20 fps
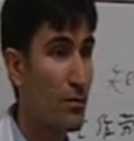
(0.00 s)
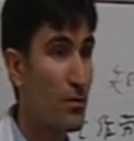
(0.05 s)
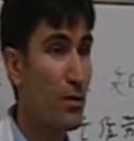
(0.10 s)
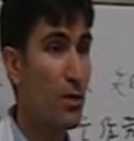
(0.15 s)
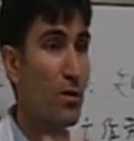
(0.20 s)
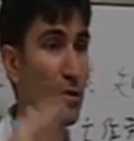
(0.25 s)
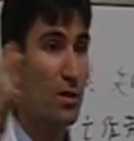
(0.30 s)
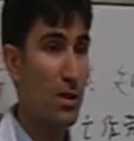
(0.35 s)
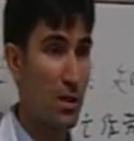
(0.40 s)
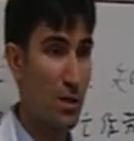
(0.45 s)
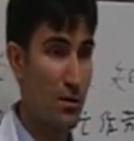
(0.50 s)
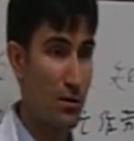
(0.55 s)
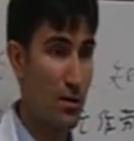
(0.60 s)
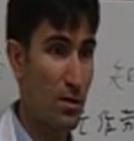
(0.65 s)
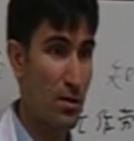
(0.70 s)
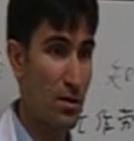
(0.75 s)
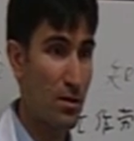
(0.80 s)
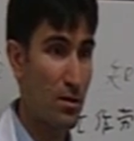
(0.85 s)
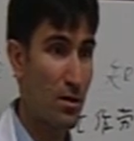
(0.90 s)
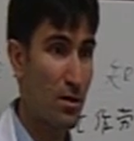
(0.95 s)

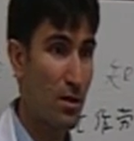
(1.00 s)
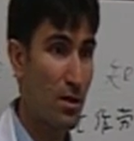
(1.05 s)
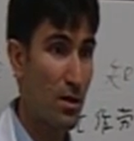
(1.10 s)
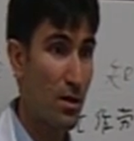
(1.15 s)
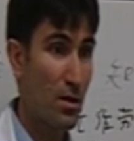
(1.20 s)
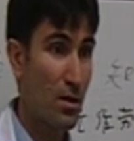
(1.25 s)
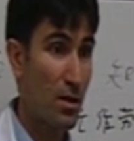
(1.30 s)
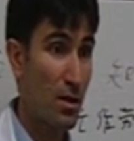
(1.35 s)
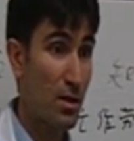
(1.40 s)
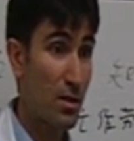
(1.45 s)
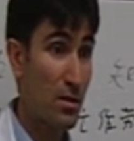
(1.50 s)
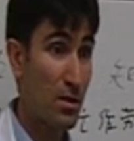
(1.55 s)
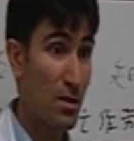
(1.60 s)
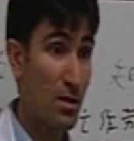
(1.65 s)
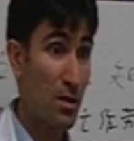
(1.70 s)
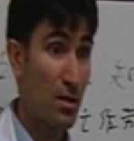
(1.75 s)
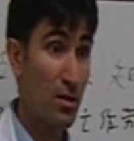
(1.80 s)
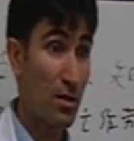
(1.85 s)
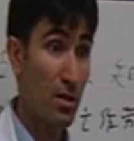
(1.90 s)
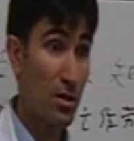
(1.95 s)
Figuratively. It's
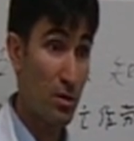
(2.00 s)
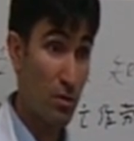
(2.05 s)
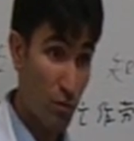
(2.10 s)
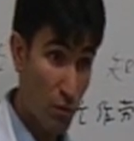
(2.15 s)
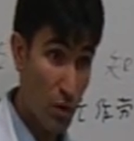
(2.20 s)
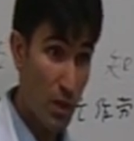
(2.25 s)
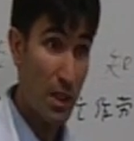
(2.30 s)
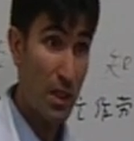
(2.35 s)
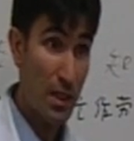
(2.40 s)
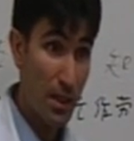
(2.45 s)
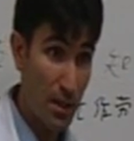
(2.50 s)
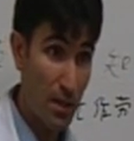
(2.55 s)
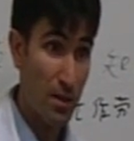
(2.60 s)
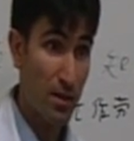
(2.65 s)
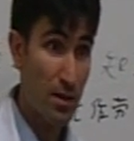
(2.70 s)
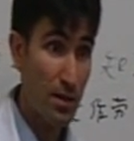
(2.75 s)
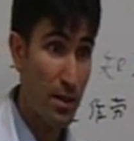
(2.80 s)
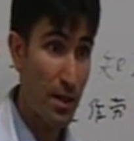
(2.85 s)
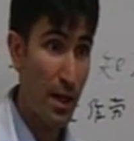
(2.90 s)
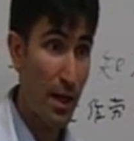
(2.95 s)
really
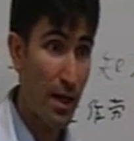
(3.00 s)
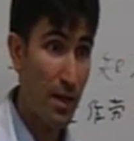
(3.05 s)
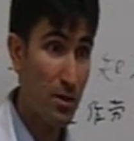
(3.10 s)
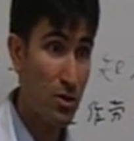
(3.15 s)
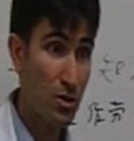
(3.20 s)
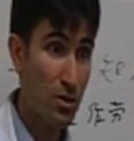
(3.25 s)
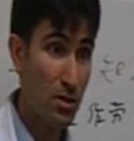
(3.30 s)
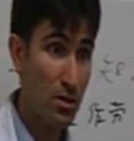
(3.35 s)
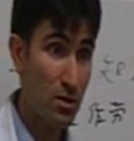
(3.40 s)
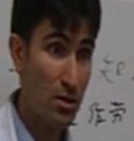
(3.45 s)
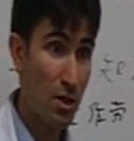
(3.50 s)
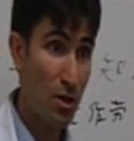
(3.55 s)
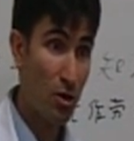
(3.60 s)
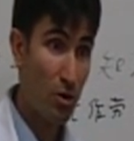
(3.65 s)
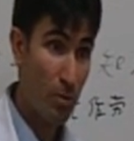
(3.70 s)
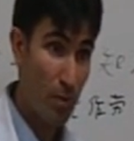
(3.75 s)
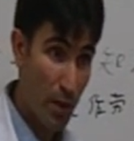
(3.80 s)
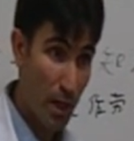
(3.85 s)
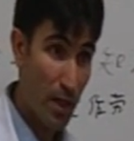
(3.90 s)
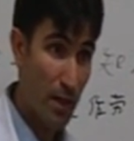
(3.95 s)
in actions.
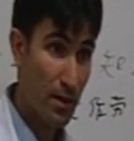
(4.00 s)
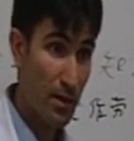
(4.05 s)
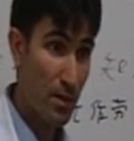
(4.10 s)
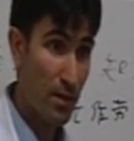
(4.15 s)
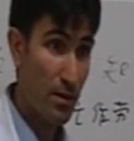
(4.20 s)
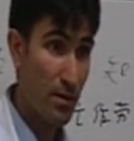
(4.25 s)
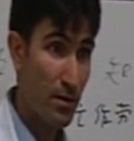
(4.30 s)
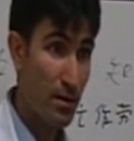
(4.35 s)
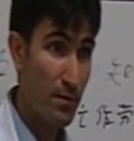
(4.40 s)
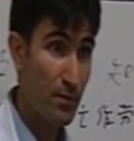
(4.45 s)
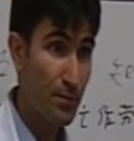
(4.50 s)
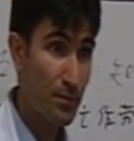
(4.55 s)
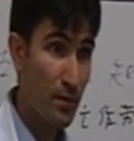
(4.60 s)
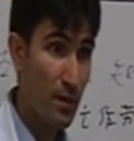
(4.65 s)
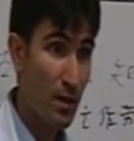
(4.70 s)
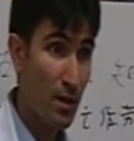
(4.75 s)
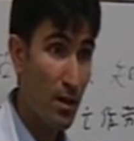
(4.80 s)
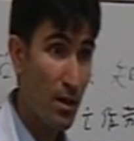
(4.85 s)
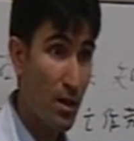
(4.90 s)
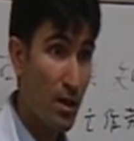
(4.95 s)
Our body
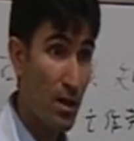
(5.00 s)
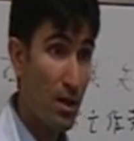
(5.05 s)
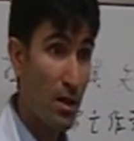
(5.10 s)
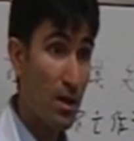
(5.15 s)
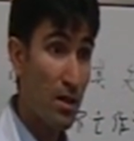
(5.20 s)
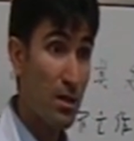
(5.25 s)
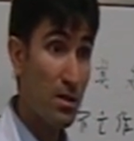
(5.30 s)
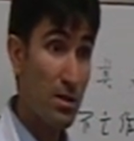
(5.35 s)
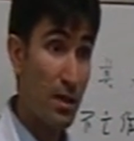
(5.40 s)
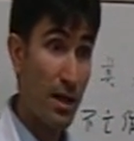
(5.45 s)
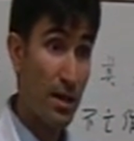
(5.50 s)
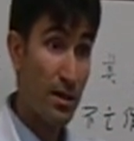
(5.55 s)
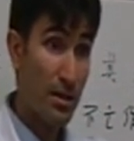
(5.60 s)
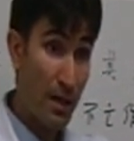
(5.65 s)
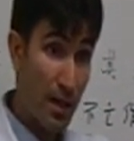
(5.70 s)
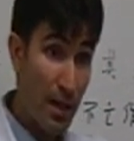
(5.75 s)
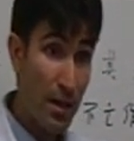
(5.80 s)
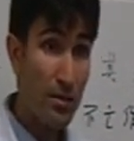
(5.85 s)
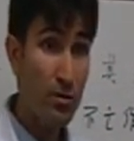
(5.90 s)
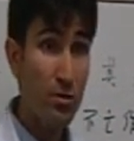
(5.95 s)
is like
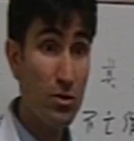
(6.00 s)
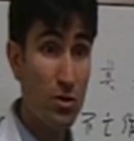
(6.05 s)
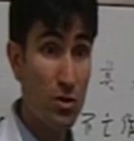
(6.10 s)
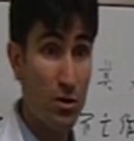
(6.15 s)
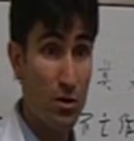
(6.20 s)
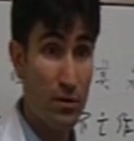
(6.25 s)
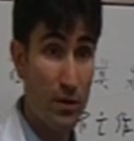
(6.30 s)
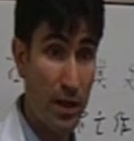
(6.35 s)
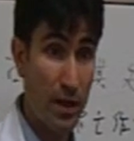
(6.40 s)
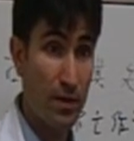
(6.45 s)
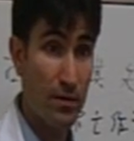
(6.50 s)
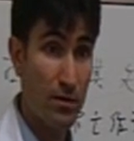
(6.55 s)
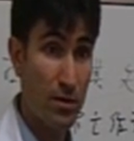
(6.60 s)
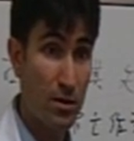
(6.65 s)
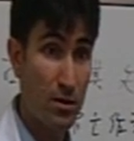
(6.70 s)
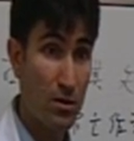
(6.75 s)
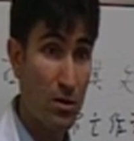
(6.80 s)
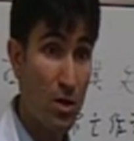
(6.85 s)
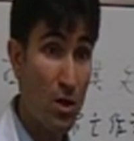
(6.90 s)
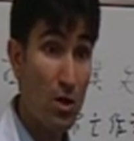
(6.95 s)
the energy of heaven.
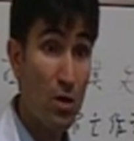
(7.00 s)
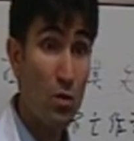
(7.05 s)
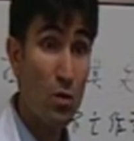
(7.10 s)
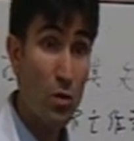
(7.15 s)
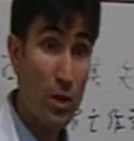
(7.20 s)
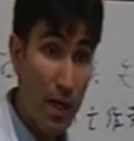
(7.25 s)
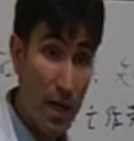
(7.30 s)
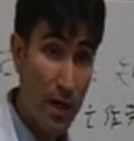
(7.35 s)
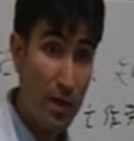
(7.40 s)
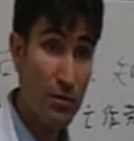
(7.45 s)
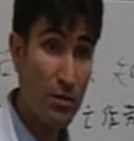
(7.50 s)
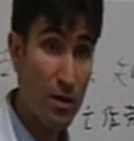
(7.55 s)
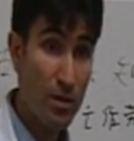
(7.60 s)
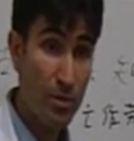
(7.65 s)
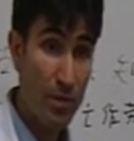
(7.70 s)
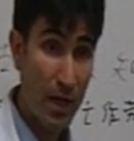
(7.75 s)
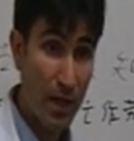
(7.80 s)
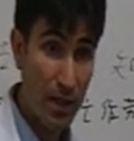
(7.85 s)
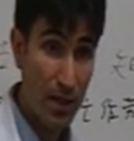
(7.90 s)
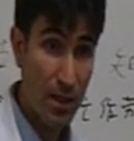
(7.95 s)
We have the
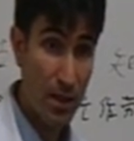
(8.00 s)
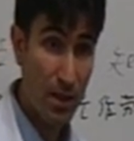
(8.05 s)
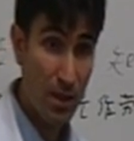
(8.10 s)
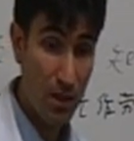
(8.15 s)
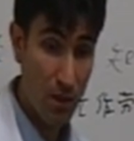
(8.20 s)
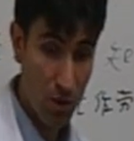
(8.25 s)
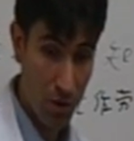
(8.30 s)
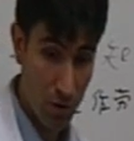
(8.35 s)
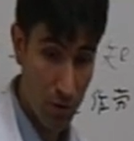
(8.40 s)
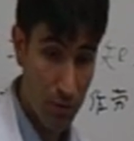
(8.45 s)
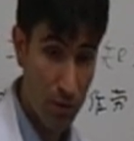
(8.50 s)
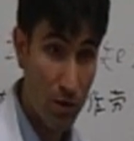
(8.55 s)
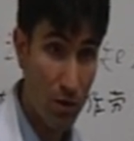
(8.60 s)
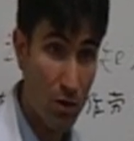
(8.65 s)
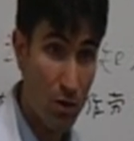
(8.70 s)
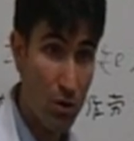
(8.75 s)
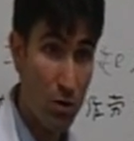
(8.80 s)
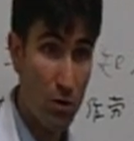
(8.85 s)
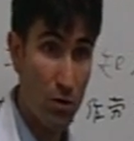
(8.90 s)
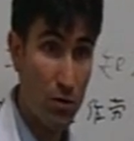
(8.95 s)
body of the
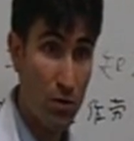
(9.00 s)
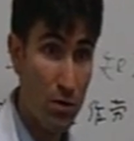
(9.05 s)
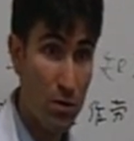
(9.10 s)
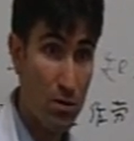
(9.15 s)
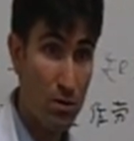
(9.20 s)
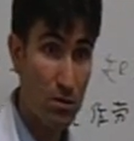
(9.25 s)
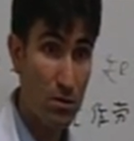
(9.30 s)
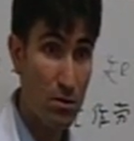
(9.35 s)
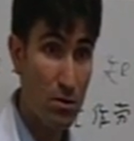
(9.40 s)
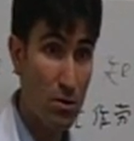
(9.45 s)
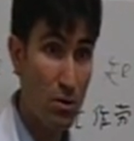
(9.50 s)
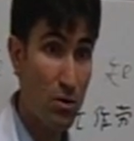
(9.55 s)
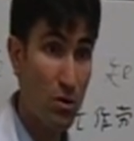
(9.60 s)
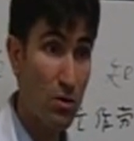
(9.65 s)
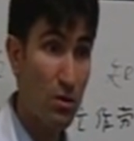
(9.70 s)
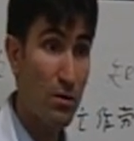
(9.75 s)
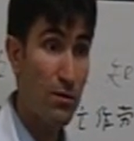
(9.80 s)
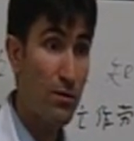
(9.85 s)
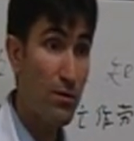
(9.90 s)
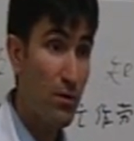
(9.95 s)
earth.
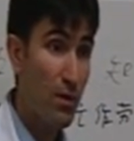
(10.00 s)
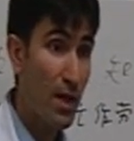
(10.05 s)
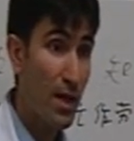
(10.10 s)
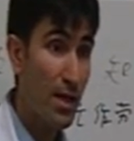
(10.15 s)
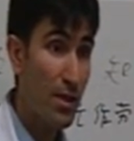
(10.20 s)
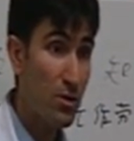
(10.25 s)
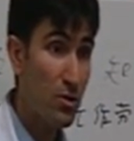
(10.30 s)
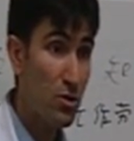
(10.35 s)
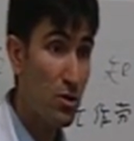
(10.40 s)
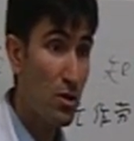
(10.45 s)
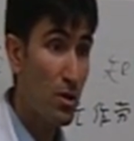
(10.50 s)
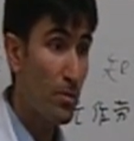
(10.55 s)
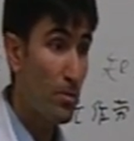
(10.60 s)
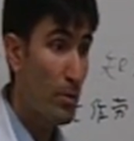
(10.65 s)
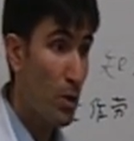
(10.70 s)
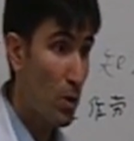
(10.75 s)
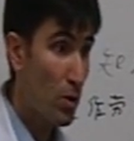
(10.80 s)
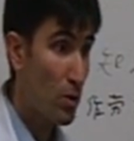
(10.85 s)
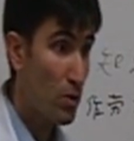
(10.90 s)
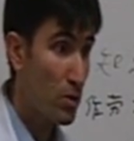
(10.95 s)
The flesh, the
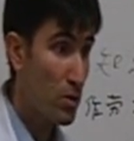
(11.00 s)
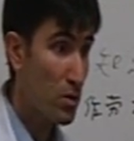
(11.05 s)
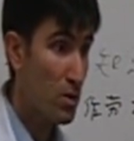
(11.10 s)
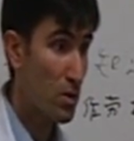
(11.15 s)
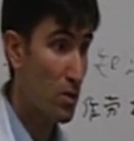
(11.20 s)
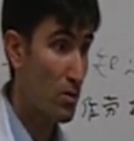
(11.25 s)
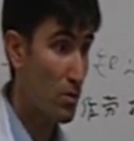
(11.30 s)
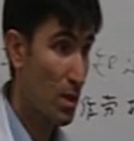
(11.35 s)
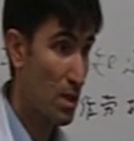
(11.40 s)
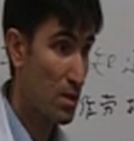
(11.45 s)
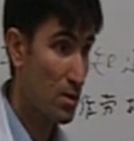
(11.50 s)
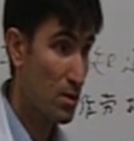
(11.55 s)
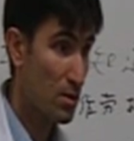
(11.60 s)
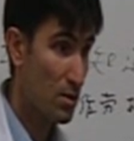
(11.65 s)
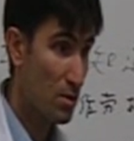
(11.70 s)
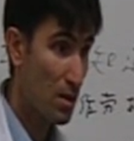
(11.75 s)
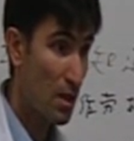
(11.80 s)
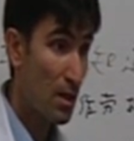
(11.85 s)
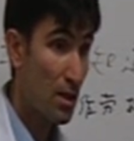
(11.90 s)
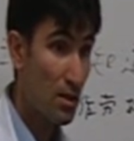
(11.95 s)
bones, the
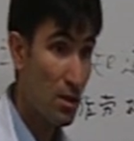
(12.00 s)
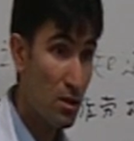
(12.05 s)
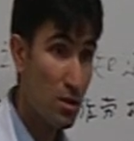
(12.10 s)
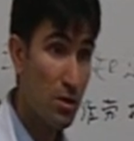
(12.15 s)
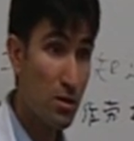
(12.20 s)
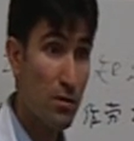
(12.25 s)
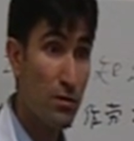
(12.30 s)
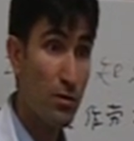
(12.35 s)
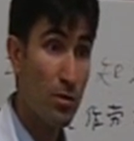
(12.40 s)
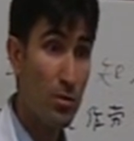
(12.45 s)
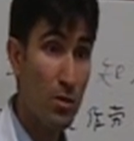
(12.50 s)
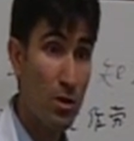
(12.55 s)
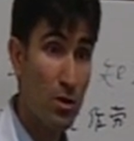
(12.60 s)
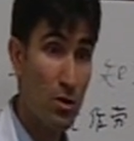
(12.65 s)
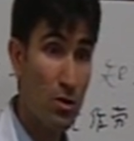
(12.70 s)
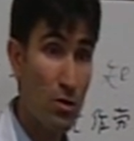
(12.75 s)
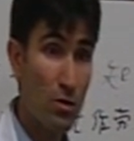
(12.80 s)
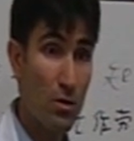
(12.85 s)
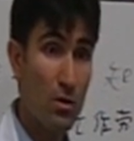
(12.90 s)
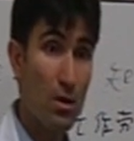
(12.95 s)
muscle, this is from the
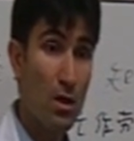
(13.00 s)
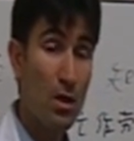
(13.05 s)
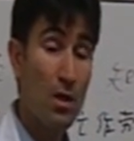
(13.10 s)
earth.